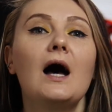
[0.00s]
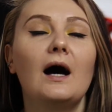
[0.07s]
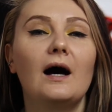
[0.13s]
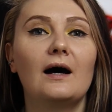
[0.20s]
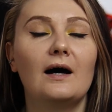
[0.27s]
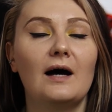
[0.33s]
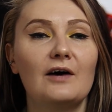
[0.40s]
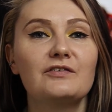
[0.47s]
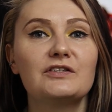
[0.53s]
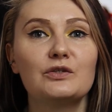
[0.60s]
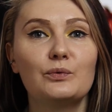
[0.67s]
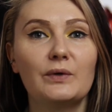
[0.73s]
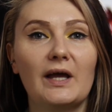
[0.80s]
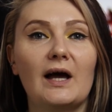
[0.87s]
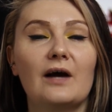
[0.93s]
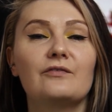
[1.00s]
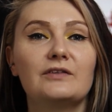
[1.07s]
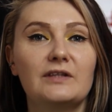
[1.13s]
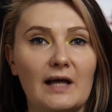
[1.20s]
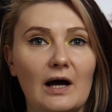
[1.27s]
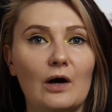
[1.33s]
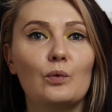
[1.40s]
After we have
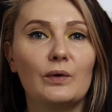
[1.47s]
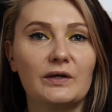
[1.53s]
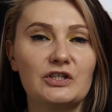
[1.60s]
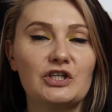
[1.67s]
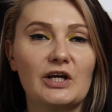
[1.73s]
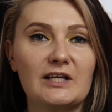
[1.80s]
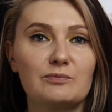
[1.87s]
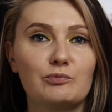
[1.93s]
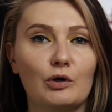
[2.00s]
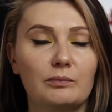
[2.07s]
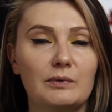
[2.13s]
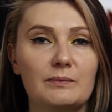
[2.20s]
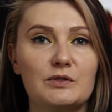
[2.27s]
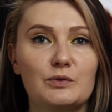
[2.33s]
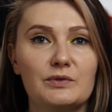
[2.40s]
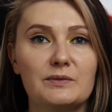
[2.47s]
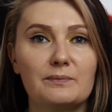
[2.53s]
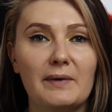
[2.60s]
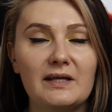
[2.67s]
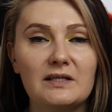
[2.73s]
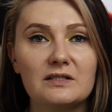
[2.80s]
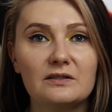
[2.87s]
now when she has problems with
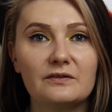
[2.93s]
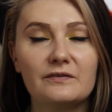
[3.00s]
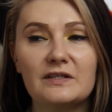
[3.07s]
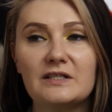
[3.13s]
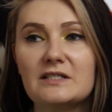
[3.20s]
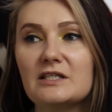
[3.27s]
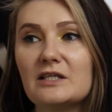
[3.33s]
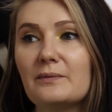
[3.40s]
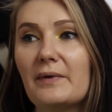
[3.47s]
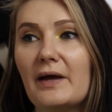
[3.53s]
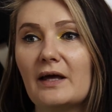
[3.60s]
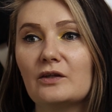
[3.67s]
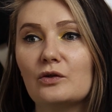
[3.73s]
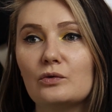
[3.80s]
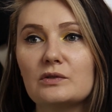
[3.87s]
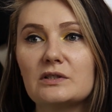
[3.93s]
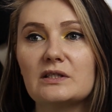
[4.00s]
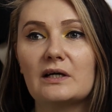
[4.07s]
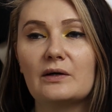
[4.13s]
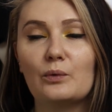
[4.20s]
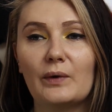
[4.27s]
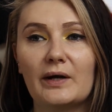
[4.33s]
mental system, and
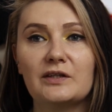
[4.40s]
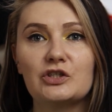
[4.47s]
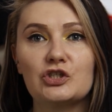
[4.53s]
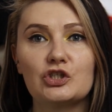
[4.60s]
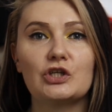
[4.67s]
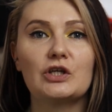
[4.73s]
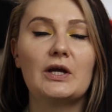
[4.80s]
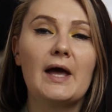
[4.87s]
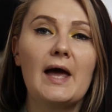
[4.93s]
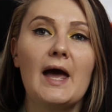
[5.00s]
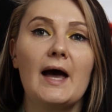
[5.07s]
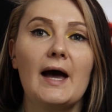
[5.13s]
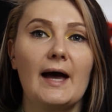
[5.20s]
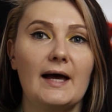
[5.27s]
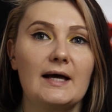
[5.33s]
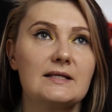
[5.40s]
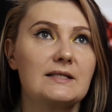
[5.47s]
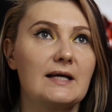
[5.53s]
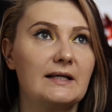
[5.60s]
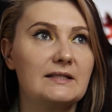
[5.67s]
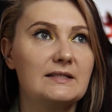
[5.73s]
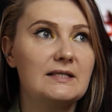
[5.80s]
also when she
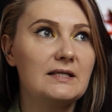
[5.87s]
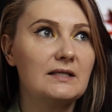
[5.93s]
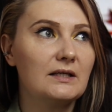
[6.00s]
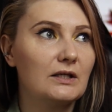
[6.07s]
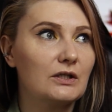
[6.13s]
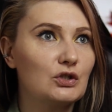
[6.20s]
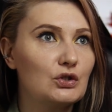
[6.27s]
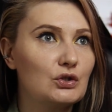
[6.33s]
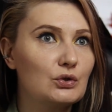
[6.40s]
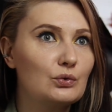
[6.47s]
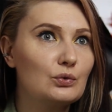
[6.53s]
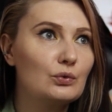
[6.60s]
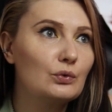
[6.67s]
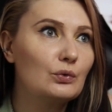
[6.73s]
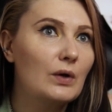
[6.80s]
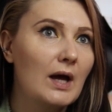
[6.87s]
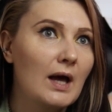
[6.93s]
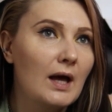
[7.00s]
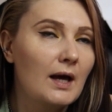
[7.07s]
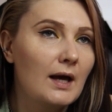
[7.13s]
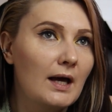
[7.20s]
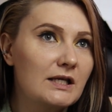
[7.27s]
has idea to
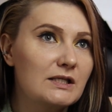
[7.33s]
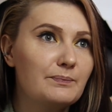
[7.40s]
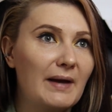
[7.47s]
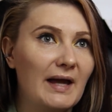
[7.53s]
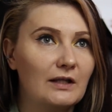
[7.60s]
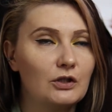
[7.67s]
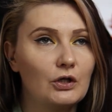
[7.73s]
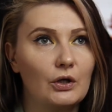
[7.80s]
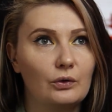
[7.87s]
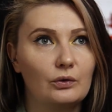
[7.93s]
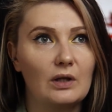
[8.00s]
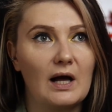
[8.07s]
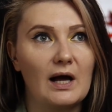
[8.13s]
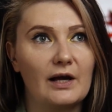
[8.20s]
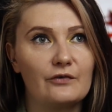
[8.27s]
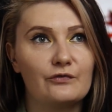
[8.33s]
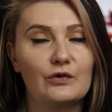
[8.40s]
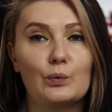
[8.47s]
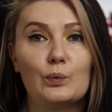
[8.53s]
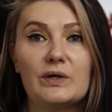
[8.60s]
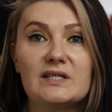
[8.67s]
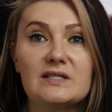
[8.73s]
spend her life
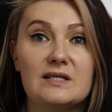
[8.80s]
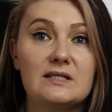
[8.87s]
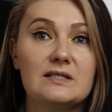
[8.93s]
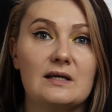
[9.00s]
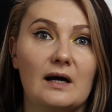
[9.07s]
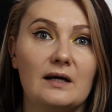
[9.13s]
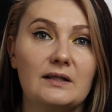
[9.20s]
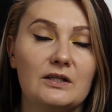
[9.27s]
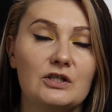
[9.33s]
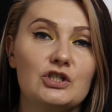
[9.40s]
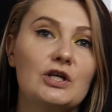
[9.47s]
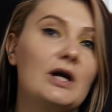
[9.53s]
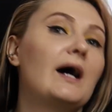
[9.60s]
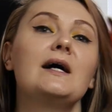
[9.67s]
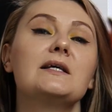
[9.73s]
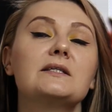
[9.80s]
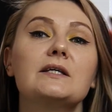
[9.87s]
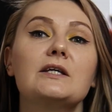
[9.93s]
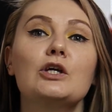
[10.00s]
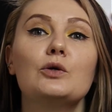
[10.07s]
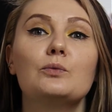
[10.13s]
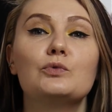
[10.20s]
with the son, and she
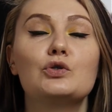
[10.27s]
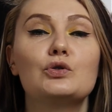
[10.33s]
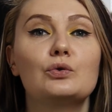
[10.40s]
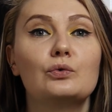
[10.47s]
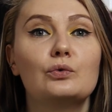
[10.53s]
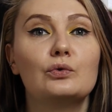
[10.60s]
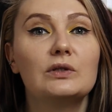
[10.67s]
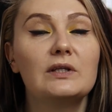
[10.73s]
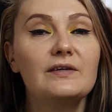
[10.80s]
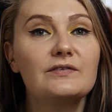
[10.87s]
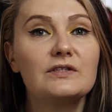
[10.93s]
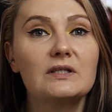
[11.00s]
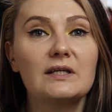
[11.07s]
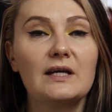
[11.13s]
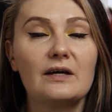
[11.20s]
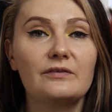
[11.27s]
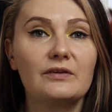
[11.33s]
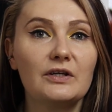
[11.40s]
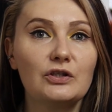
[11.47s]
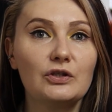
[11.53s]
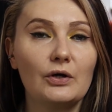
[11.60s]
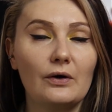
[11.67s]
asks him to live together
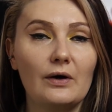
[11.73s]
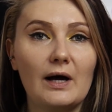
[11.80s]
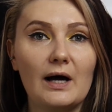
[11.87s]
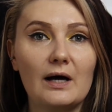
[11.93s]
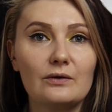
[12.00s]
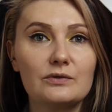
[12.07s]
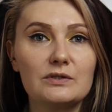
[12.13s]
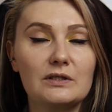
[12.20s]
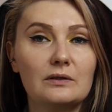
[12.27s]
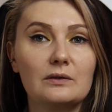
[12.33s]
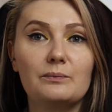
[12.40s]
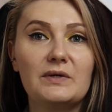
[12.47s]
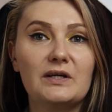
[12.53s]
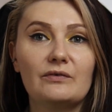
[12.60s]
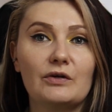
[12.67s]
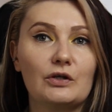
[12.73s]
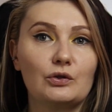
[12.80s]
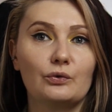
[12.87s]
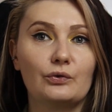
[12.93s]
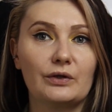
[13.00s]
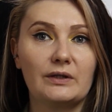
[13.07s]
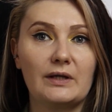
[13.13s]
in her house, in a big
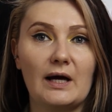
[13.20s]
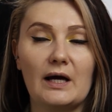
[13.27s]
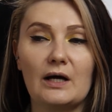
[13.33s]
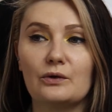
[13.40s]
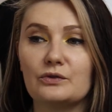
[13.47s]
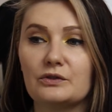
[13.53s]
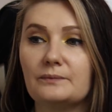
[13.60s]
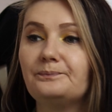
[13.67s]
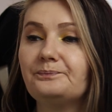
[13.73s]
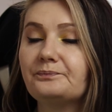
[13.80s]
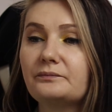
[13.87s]
Victorian house,